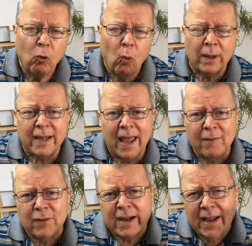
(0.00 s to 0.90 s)

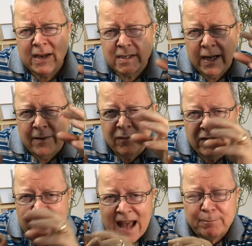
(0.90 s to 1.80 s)
whatever is in
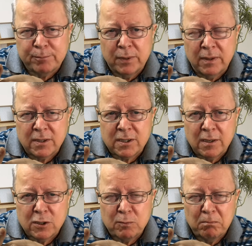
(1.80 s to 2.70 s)
that
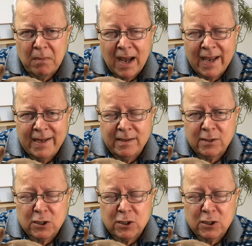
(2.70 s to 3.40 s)
person's mind,